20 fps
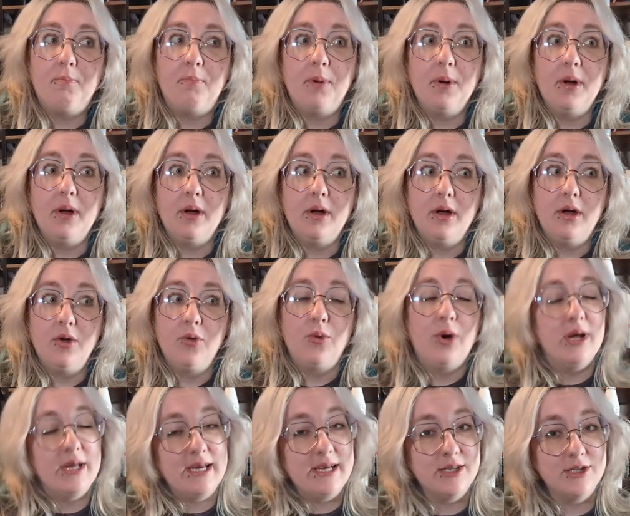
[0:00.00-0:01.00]
But
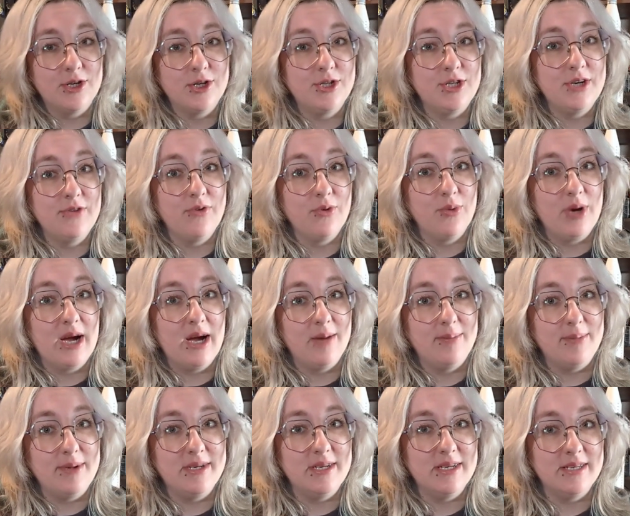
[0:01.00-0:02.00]
while he's searching for what
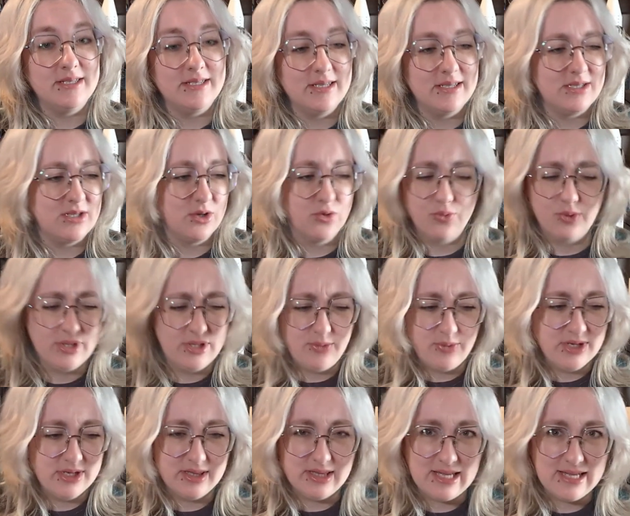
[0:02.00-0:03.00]
happened to his sister, really
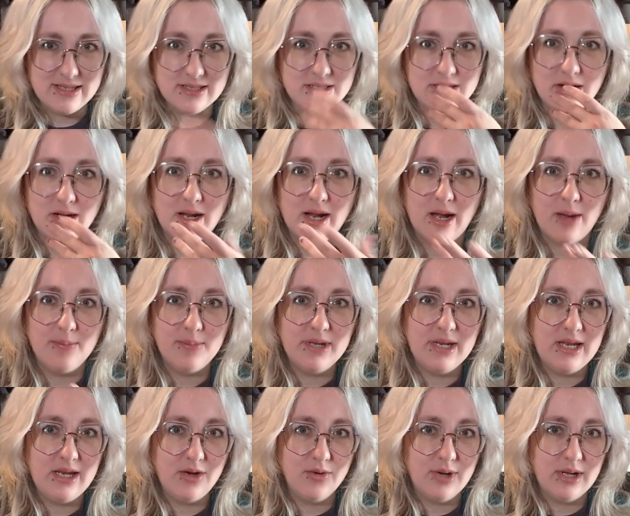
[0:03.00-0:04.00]
weird things start
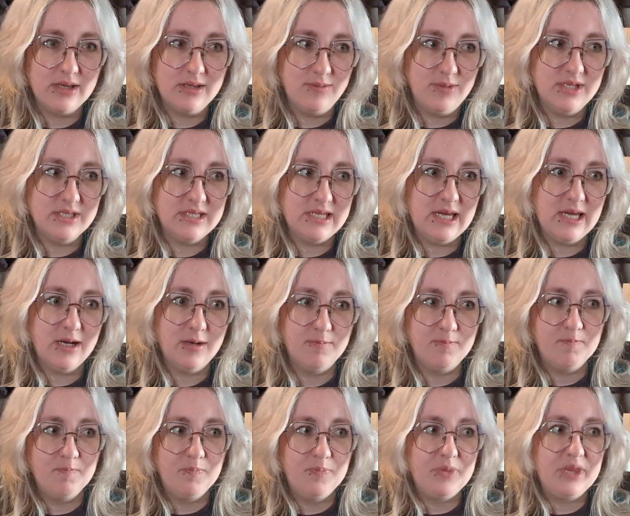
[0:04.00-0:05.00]
happening around the
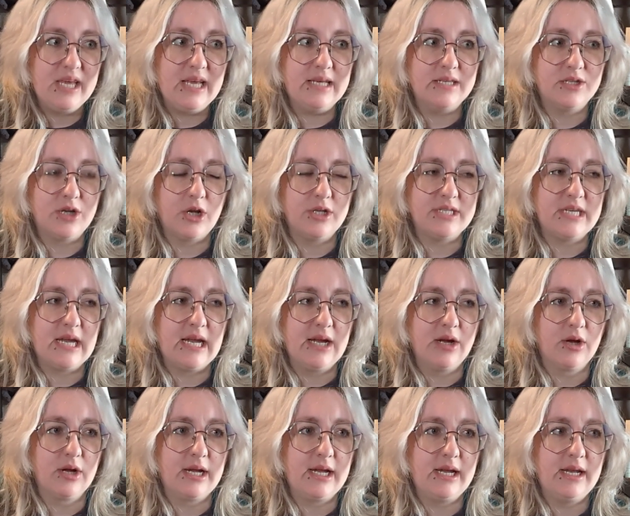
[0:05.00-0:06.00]
museum. He starts
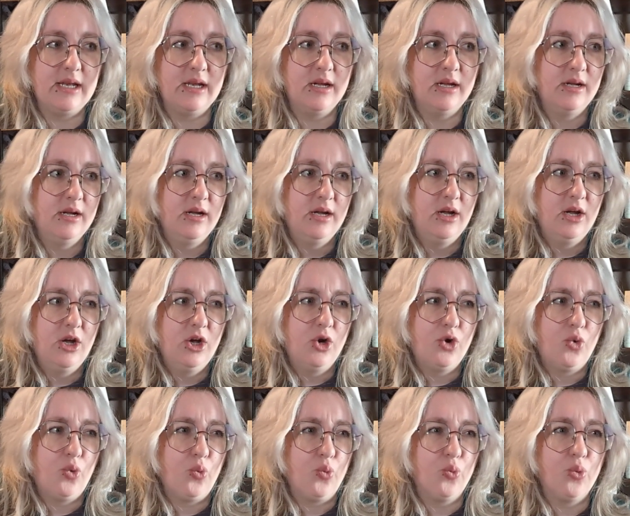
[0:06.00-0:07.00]
hearing
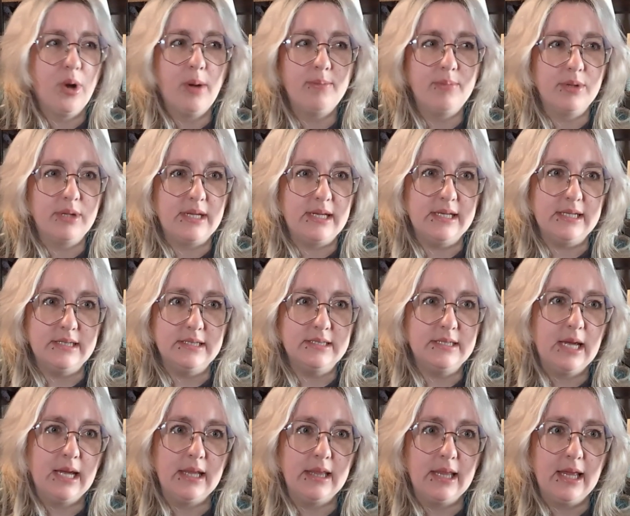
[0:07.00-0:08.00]
rumblings
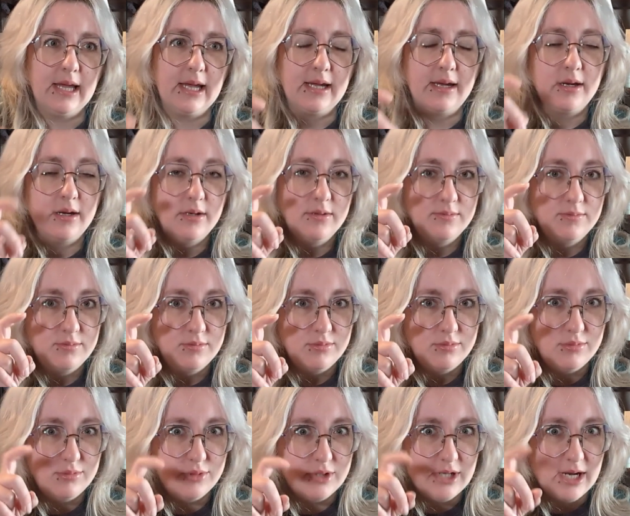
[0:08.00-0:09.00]
and like
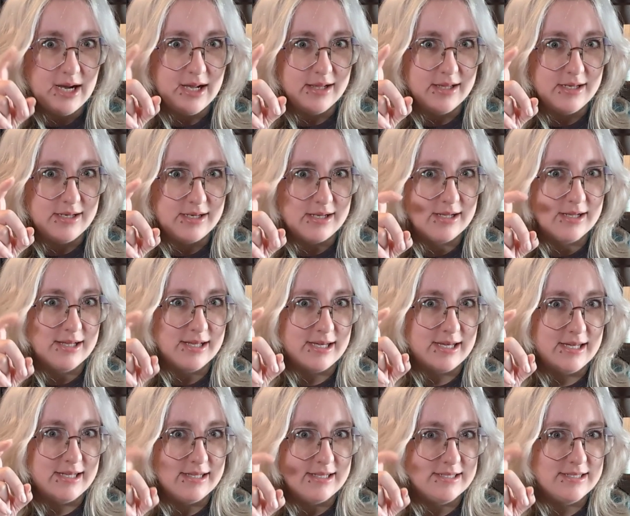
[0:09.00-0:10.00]
talon
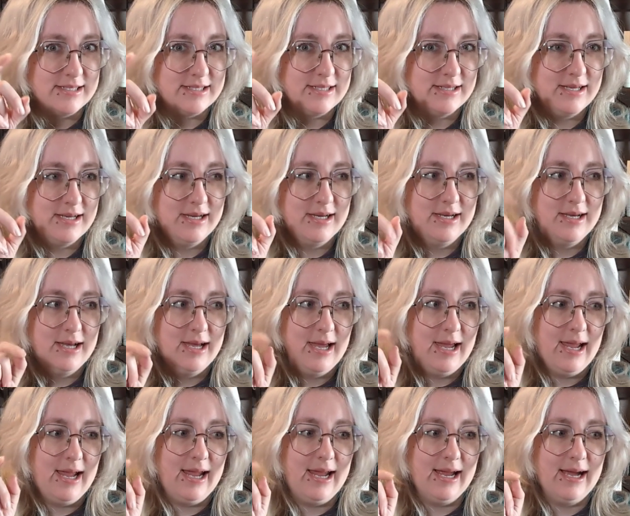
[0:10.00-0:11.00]
clickings,
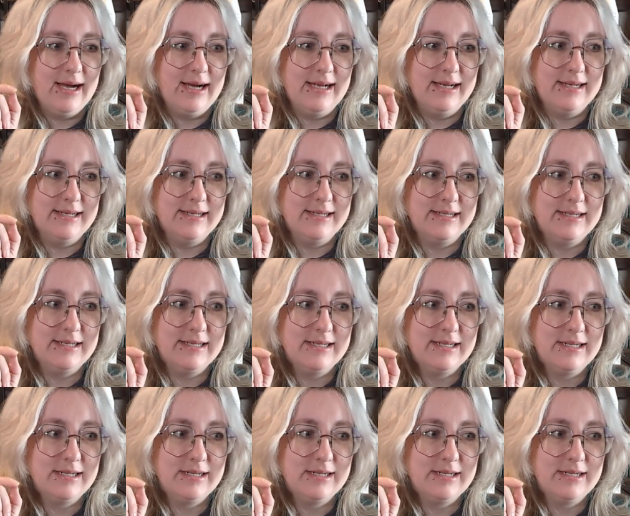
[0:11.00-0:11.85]
and